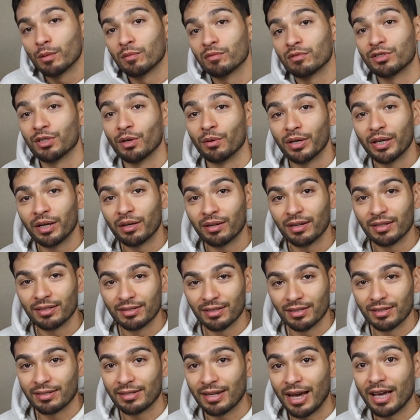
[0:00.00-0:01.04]
So here is
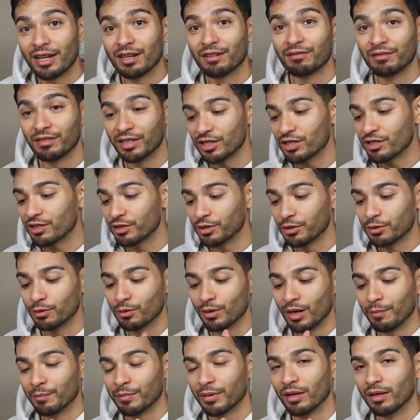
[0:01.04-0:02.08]
the side of this
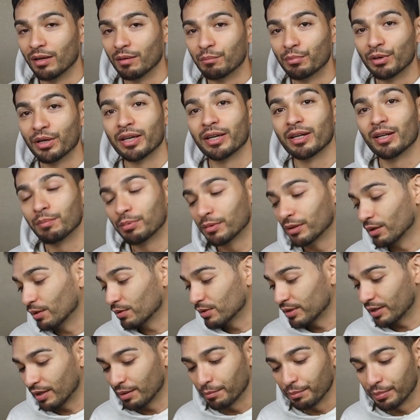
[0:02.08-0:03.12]
shoe. I'm going to bring it up
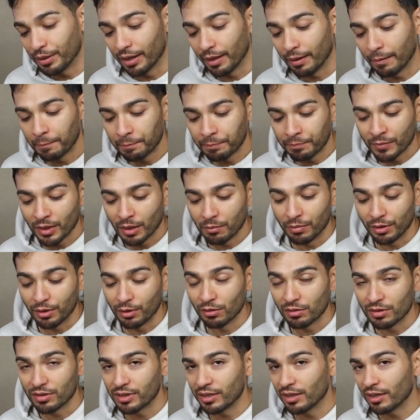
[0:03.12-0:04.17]
close in a bit, but
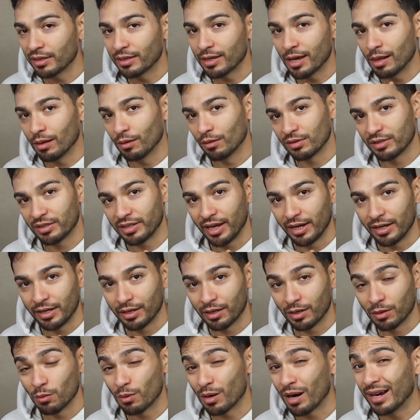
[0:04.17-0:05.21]
you'll see a yellow stain
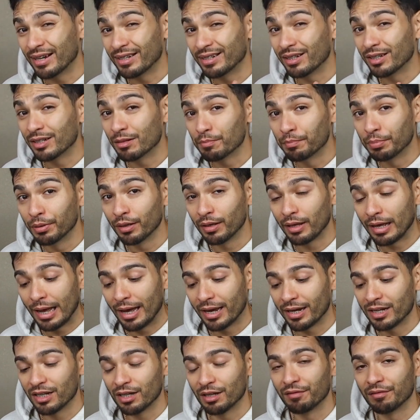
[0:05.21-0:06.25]
here where I didn't put
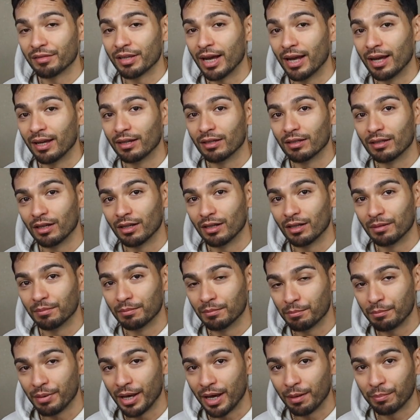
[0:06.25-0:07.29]
any of that
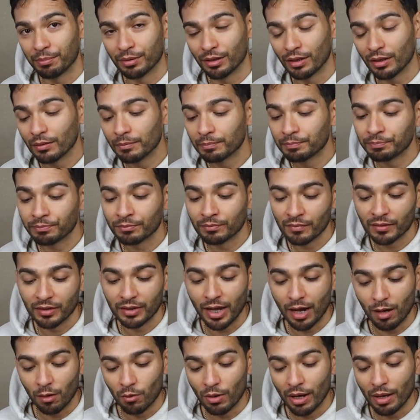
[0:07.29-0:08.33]
paper,
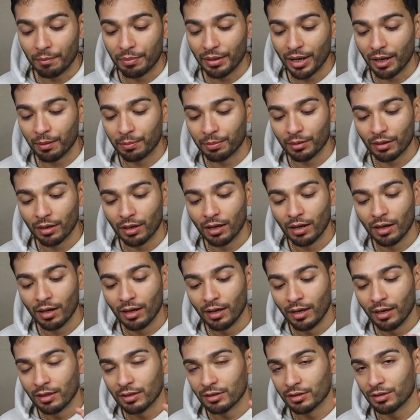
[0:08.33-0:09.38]
that wet paper.
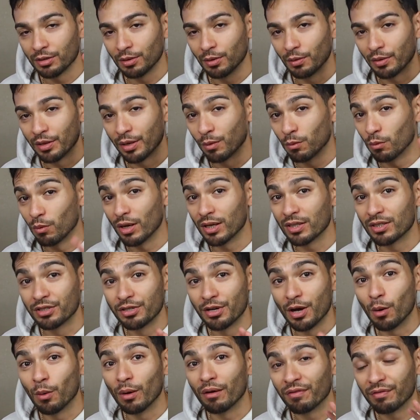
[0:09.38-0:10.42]
So there was
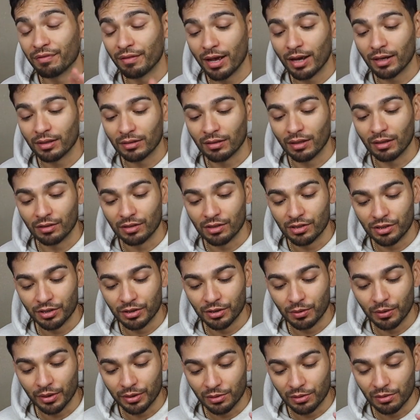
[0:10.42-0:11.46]
no effect on the
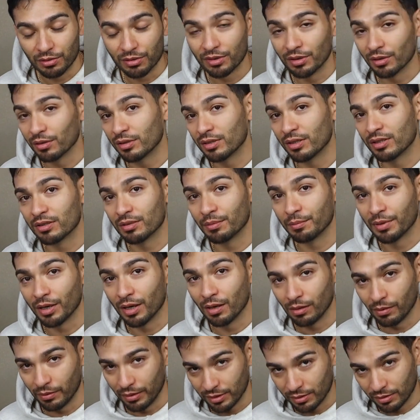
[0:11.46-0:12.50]
shoe, and you still see some
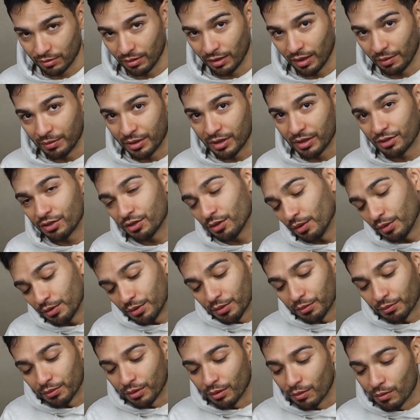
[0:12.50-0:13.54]
yellowing. So let me show you
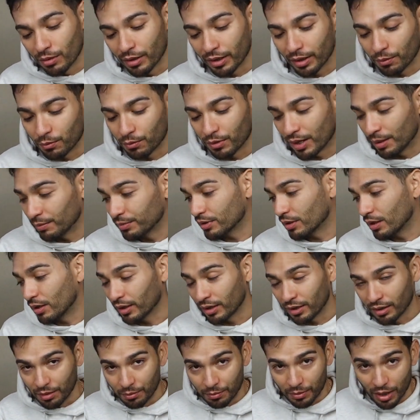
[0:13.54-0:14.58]
real quick what I'm
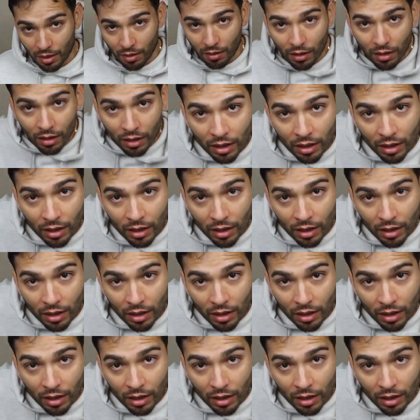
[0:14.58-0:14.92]
talking about.